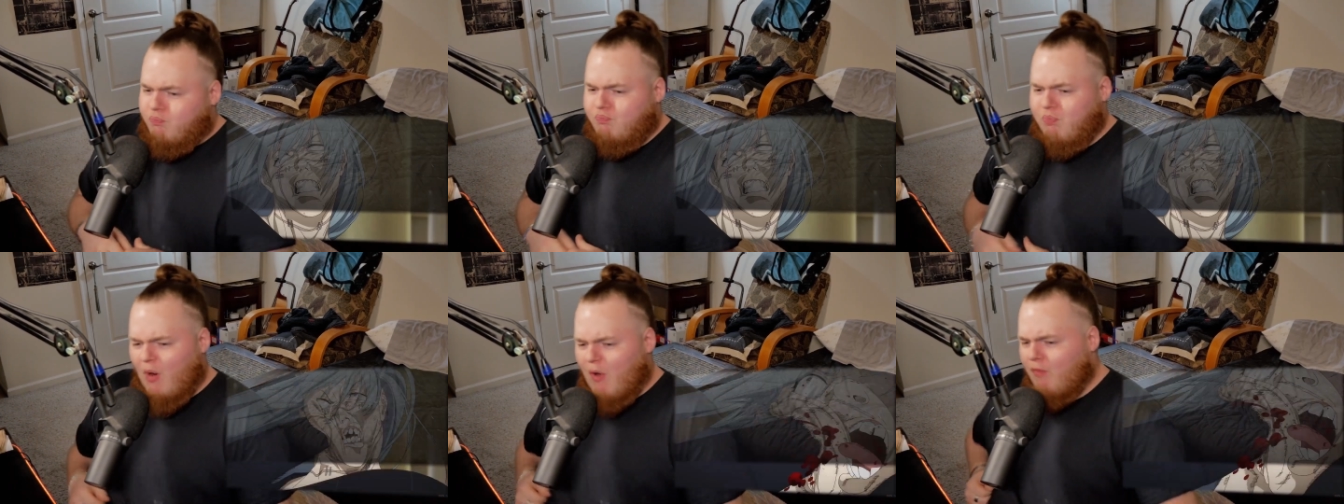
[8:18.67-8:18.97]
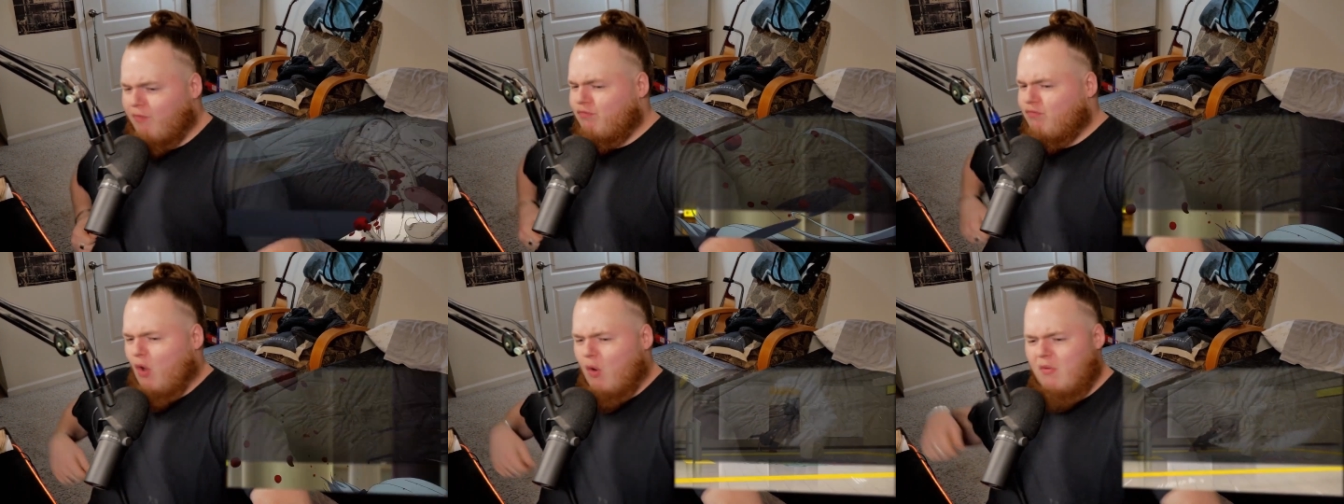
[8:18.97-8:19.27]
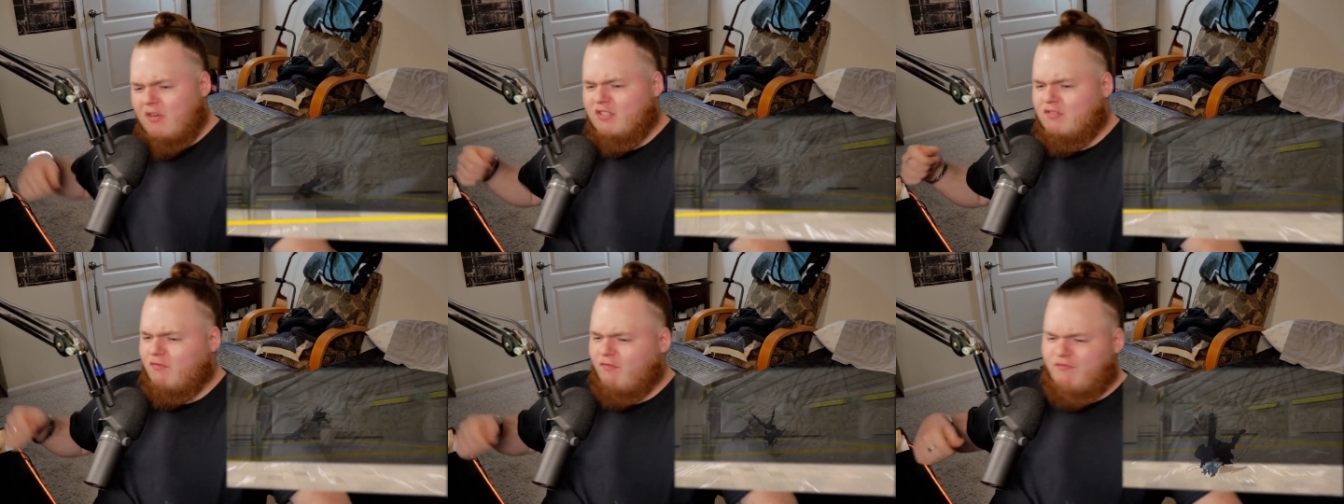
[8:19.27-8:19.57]
bro, throw
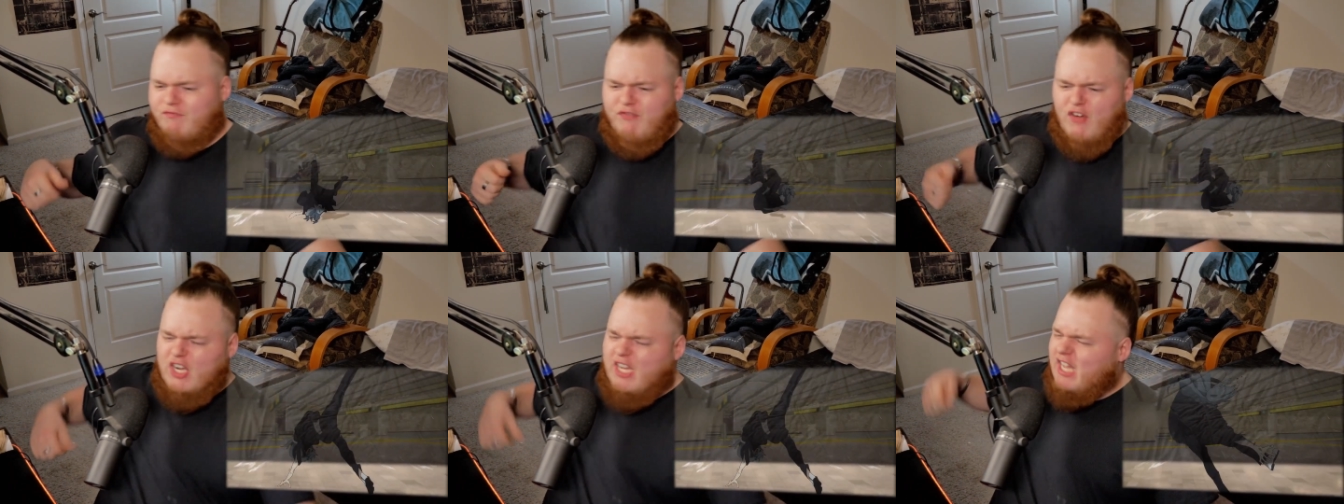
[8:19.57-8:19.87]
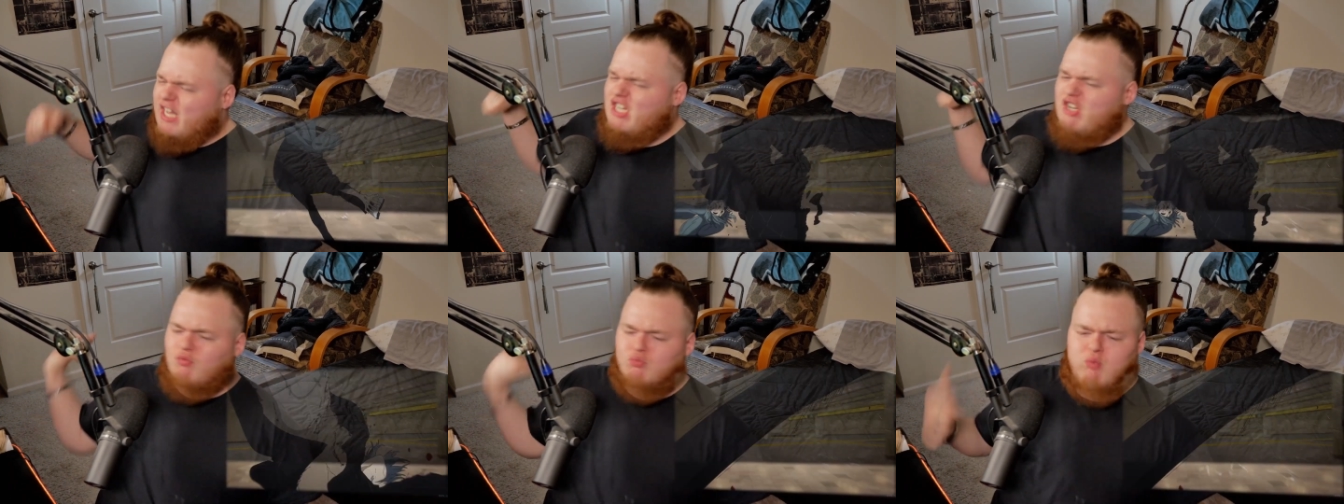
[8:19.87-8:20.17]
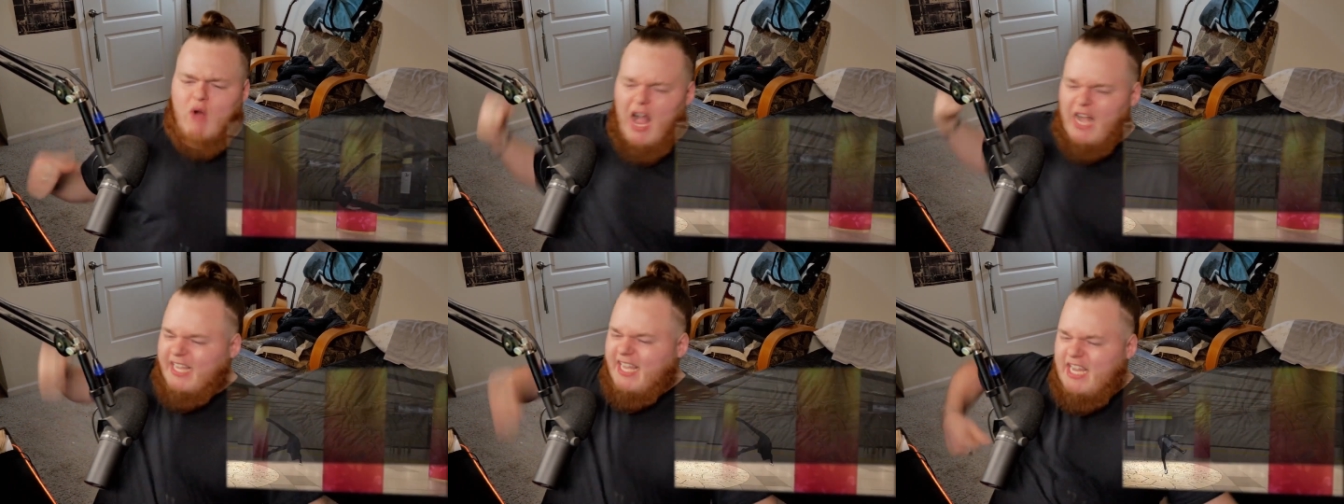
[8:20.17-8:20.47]
his fucking
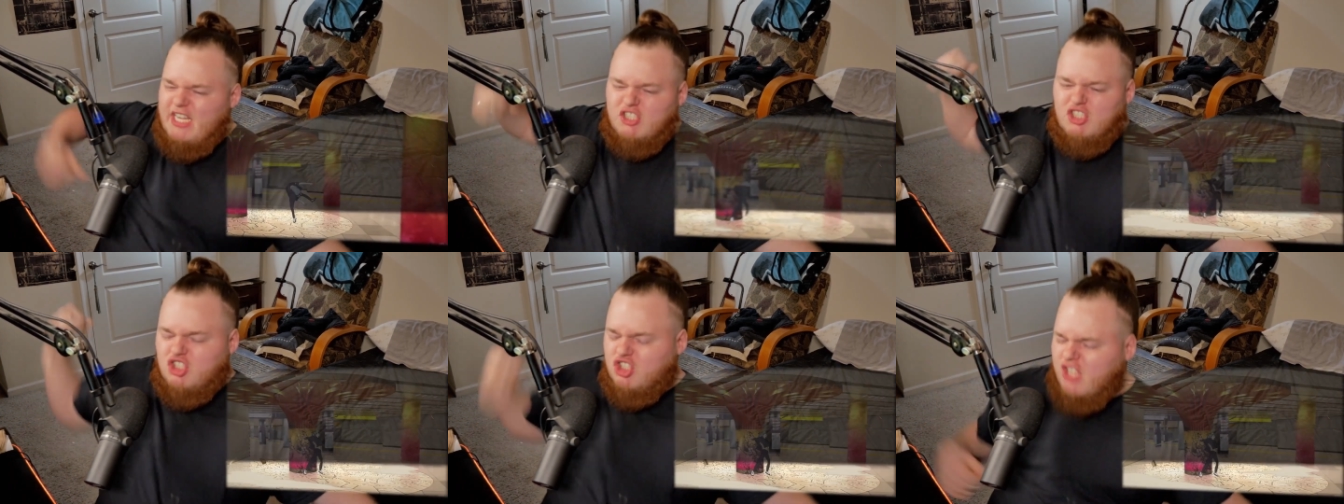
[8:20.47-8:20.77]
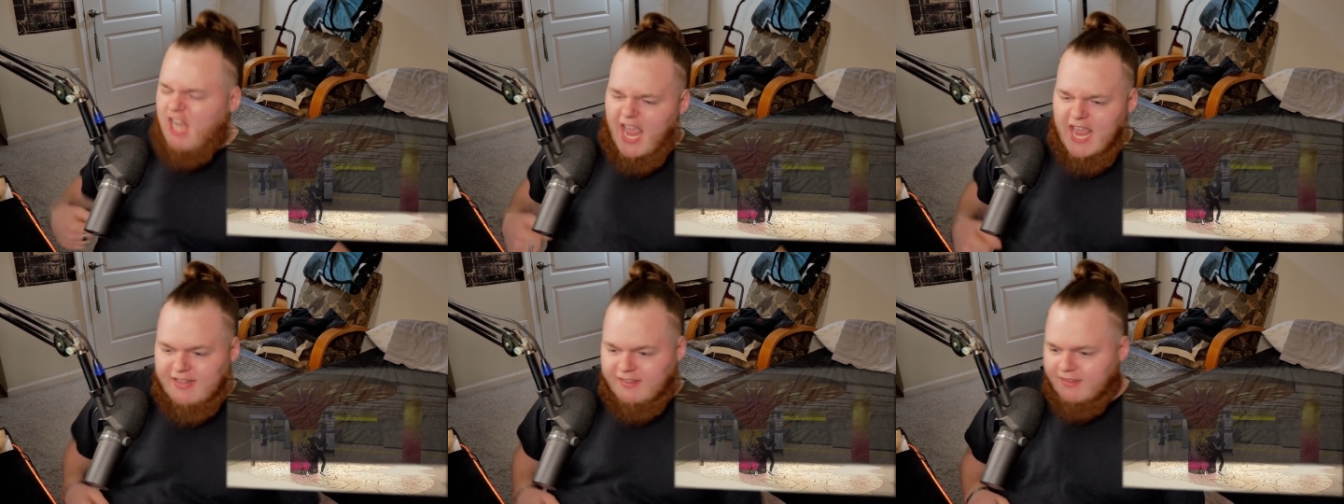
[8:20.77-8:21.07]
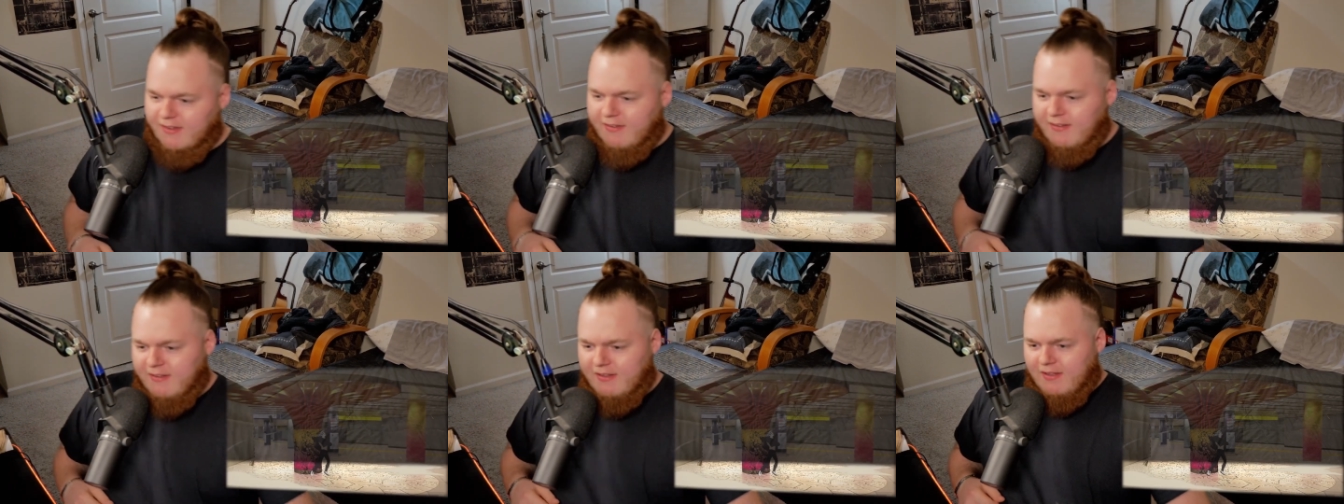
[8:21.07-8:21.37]
rock his shit.
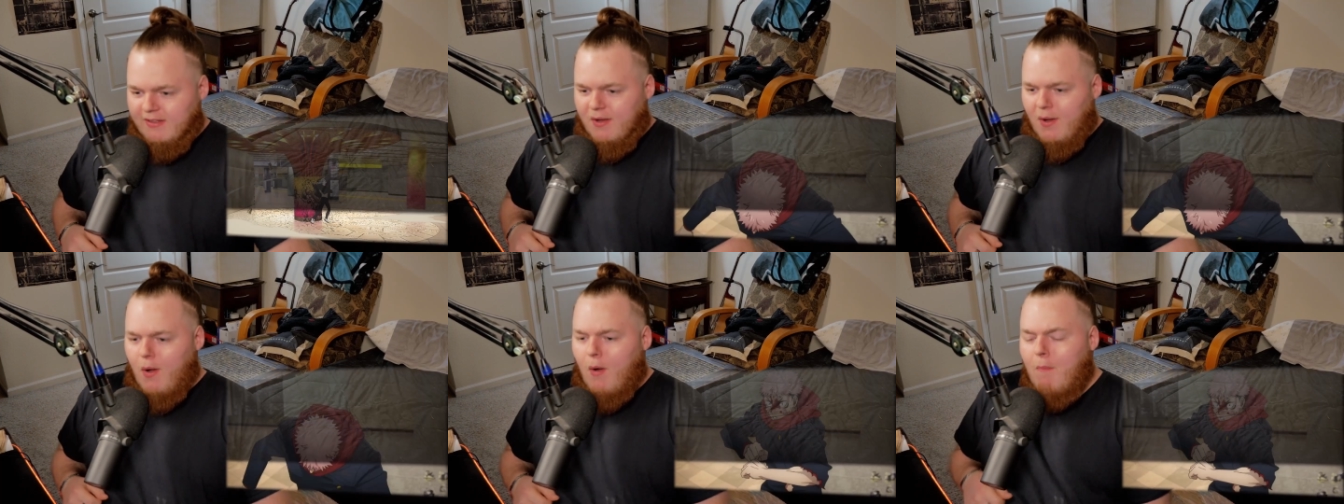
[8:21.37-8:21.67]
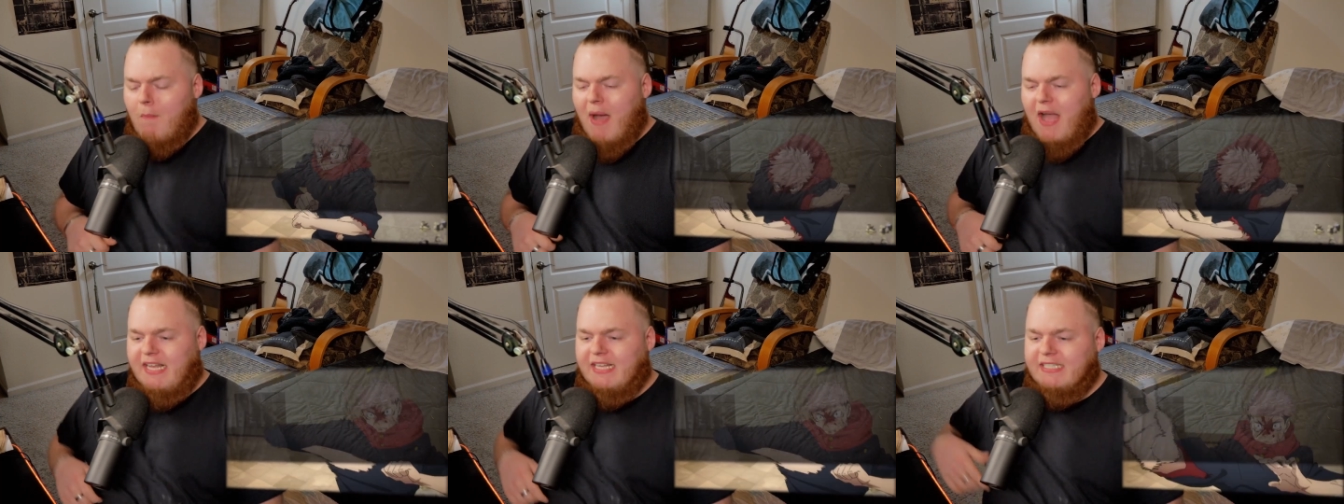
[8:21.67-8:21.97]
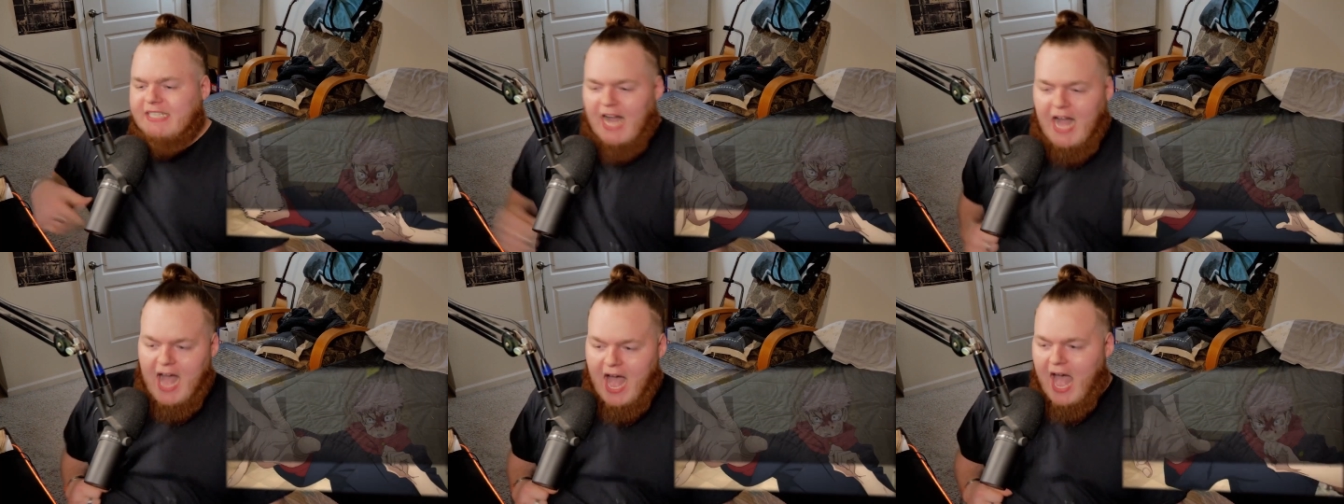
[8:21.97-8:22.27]
Oh my
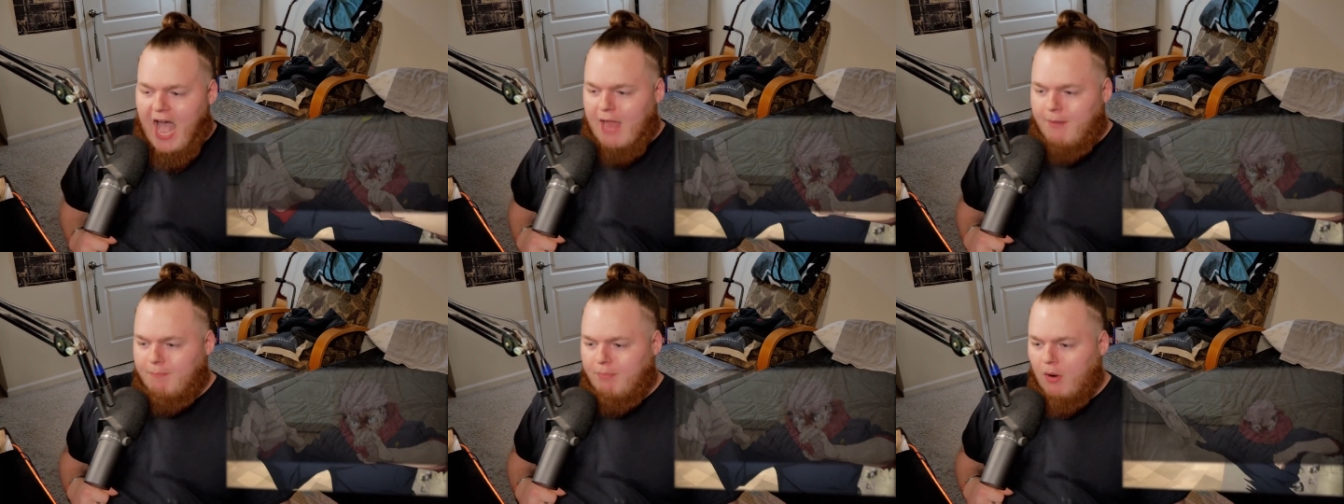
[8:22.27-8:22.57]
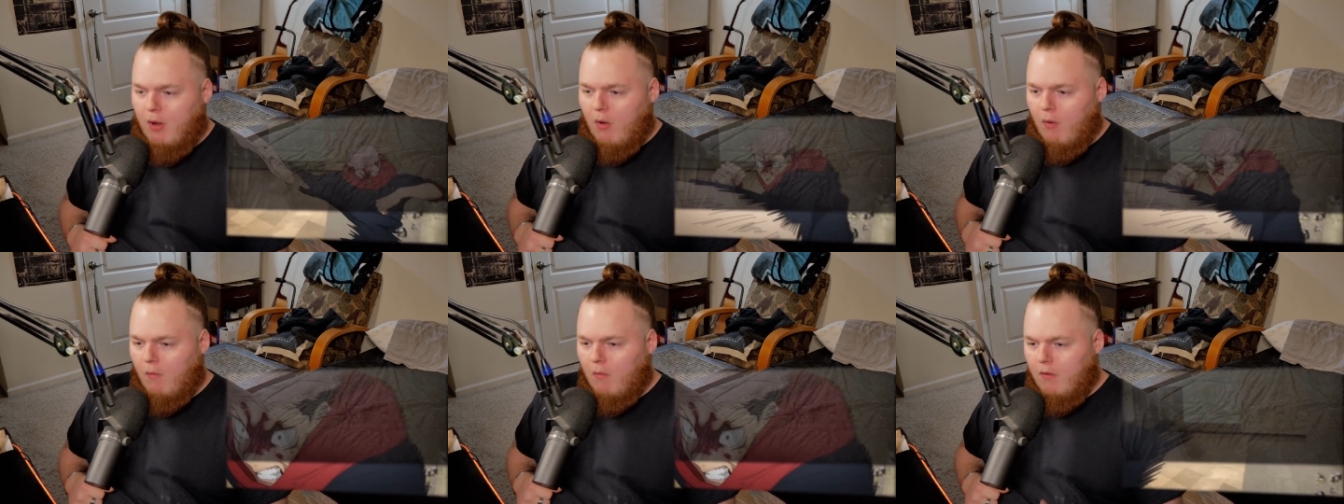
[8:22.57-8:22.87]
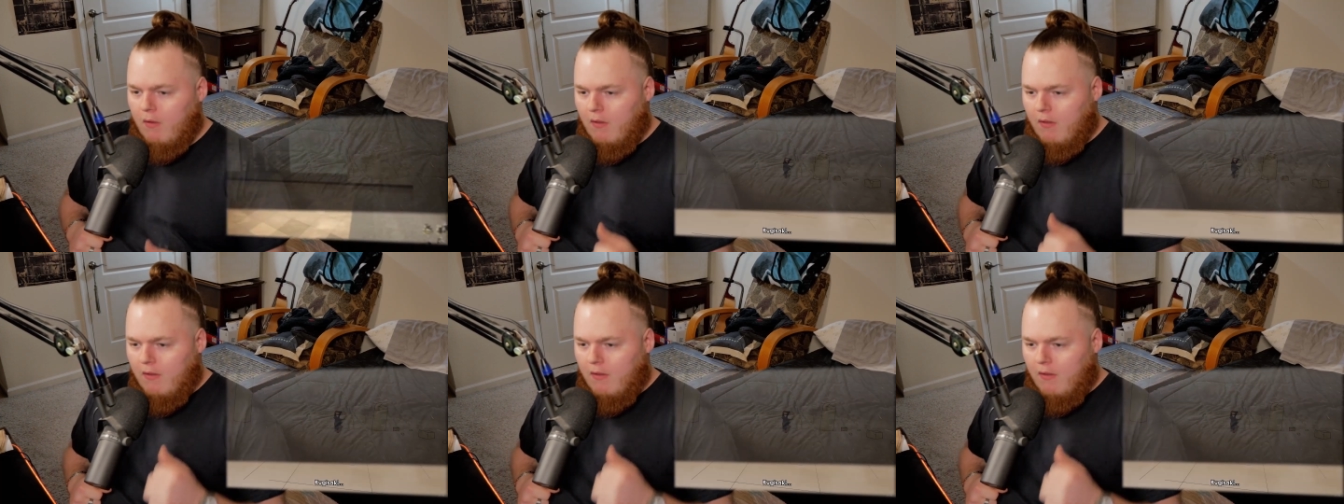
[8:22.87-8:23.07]
god, bro.